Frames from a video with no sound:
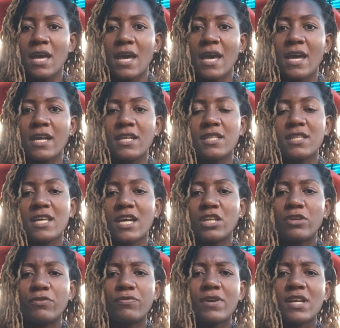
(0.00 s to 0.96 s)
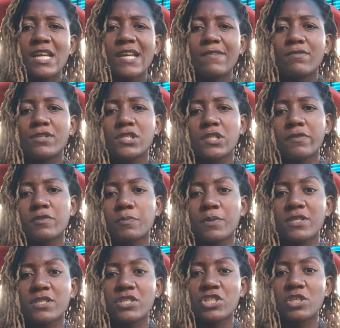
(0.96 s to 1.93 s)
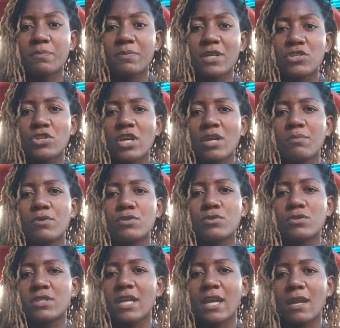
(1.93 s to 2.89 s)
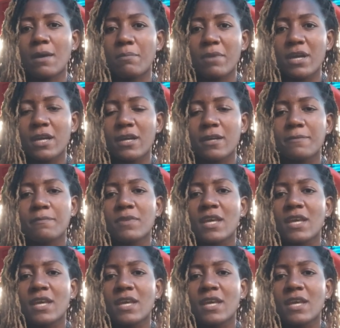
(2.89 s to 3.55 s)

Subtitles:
And there are different levels of sponsorship that you're able to tailor make